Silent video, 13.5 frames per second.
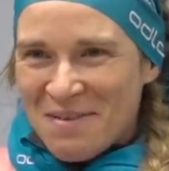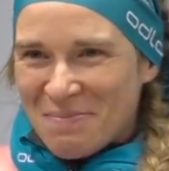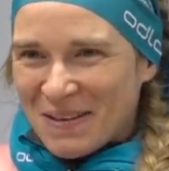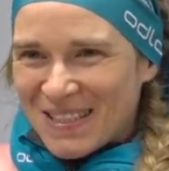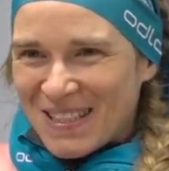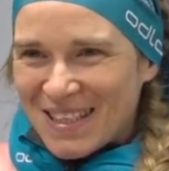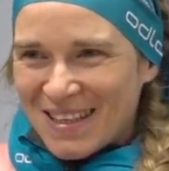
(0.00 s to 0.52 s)

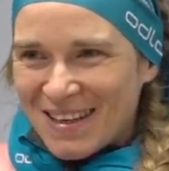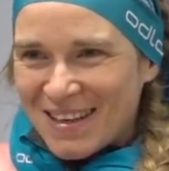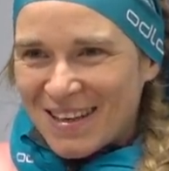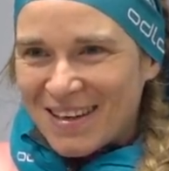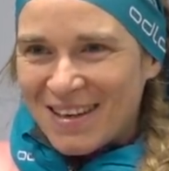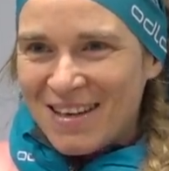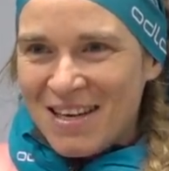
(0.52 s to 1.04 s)

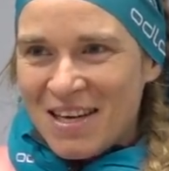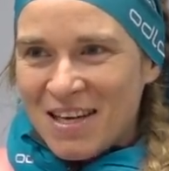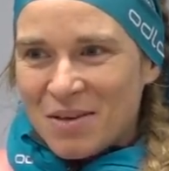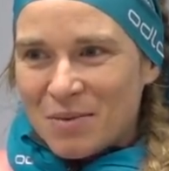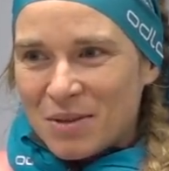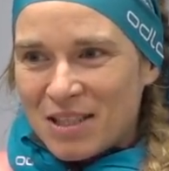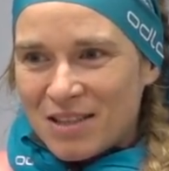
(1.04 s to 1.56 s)
But
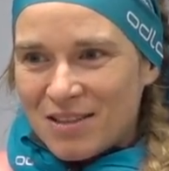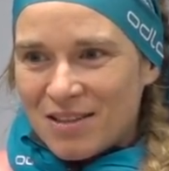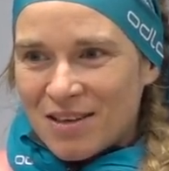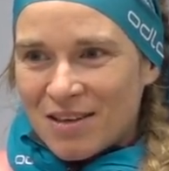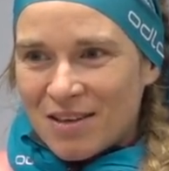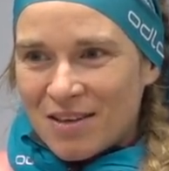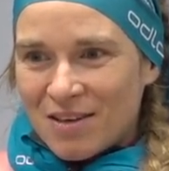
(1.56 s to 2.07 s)
we did
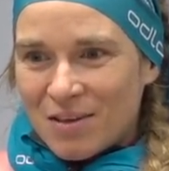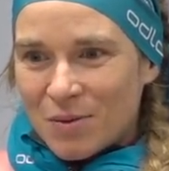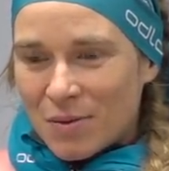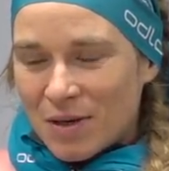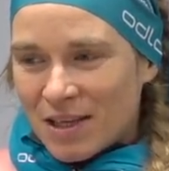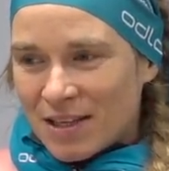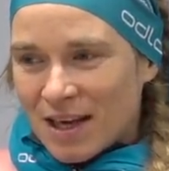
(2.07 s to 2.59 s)
a really